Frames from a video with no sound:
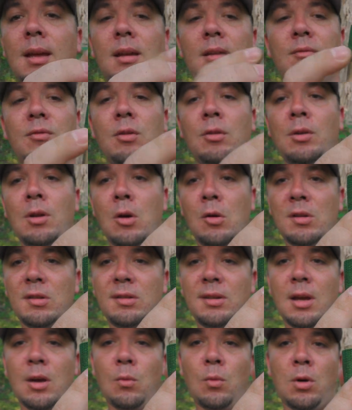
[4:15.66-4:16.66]
And if you'll
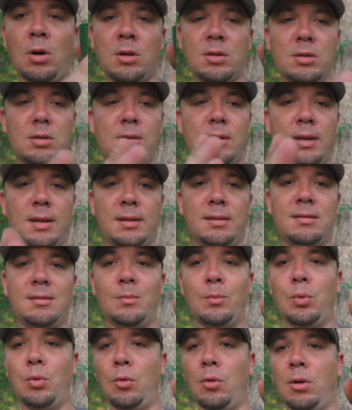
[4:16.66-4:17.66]
notice that washer, that is
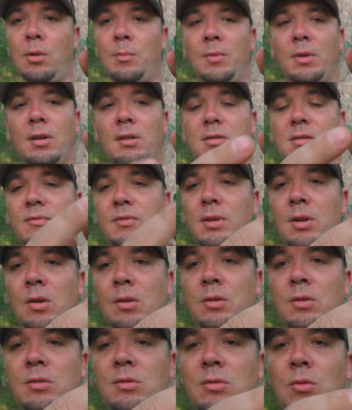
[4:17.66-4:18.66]
important, because if you
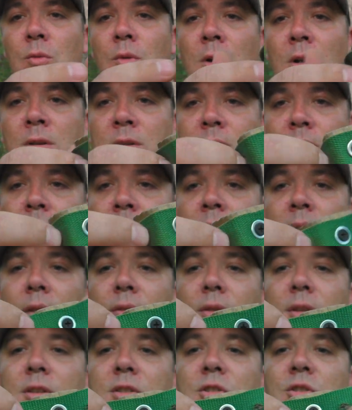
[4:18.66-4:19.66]
don't use a washer,
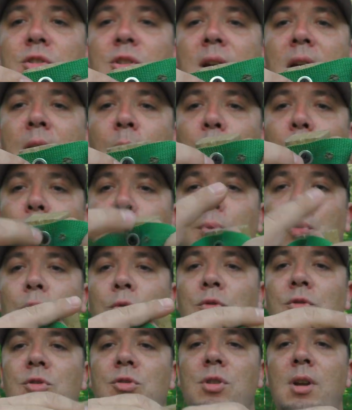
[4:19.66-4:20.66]
this strap will
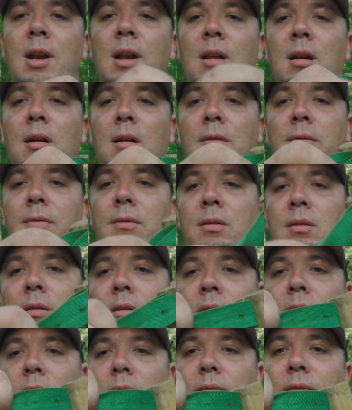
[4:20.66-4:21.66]
pull straight off
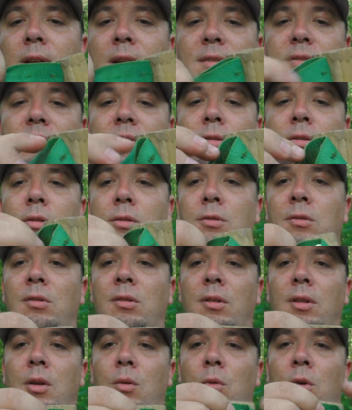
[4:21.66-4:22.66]
of that screw.
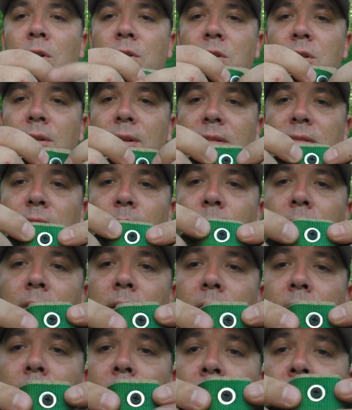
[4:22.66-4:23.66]
So that washer needs to be
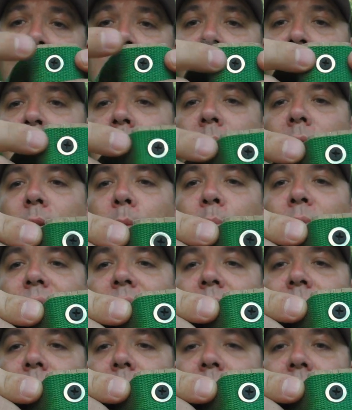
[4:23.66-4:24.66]
there to
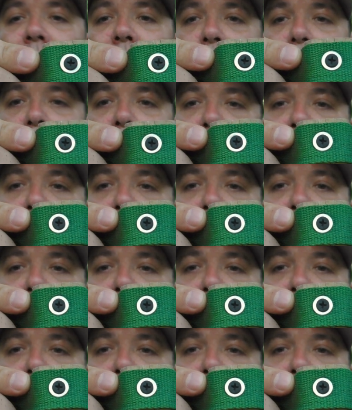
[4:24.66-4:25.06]
prevent that from